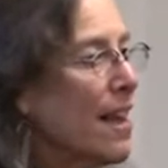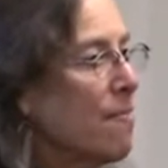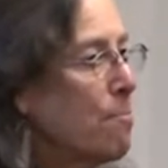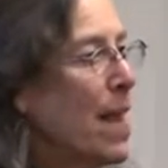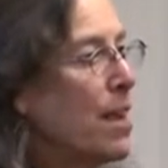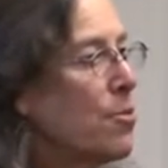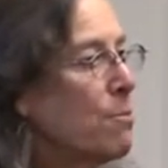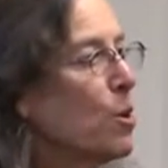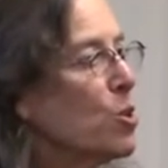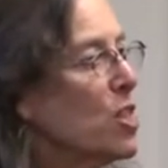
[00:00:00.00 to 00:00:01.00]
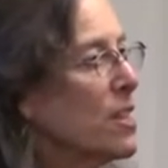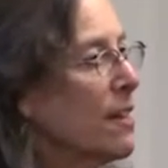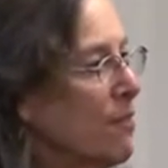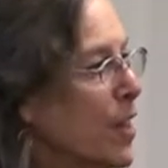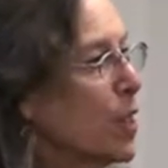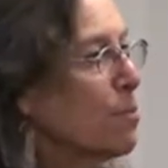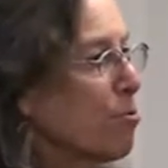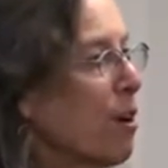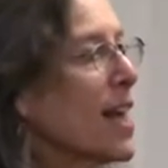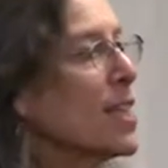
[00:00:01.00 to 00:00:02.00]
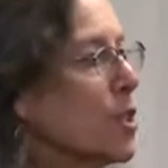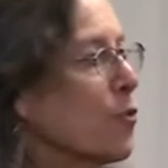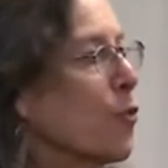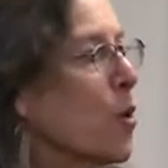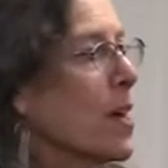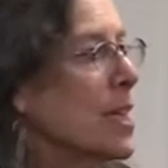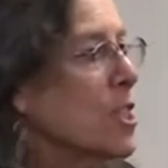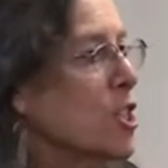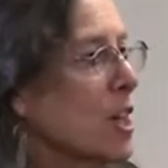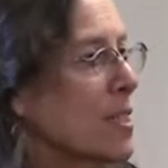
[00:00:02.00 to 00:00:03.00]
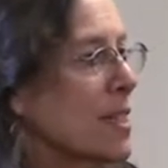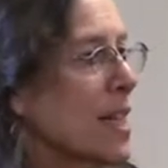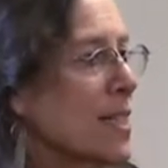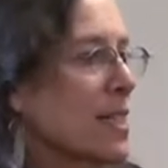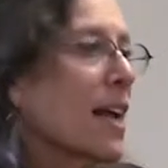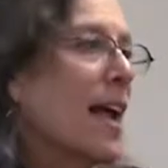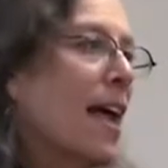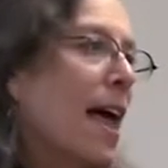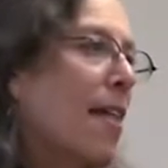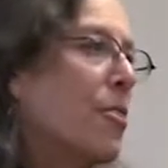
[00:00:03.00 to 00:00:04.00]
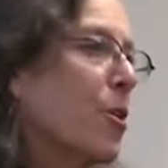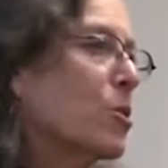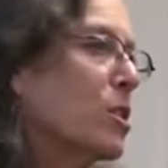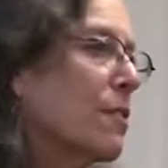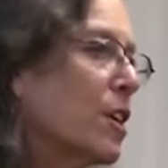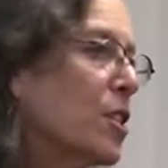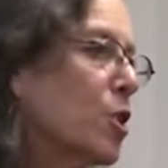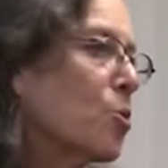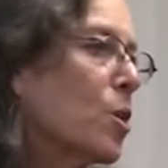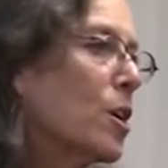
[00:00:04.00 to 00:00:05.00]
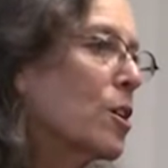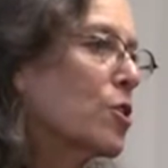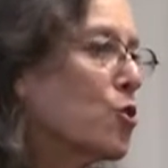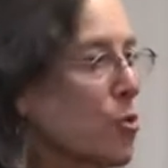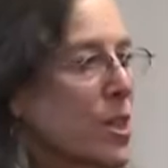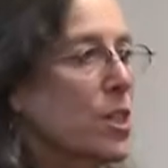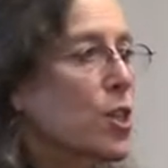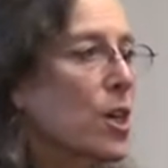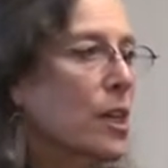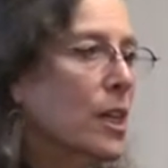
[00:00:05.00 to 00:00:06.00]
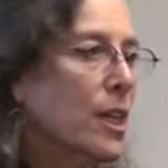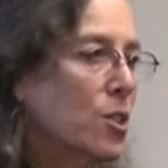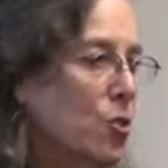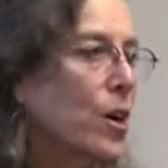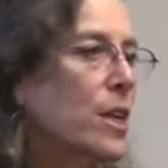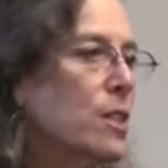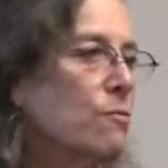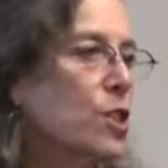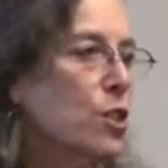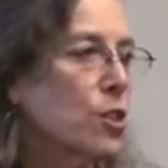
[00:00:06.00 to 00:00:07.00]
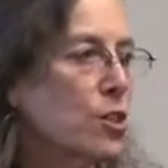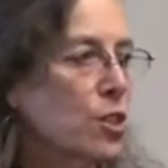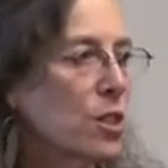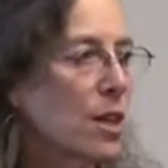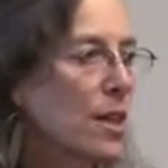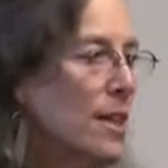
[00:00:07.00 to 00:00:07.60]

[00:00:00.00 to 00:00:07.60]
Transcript: they have paid the most severe price for injustice, and those of us who are traditionally trained in research.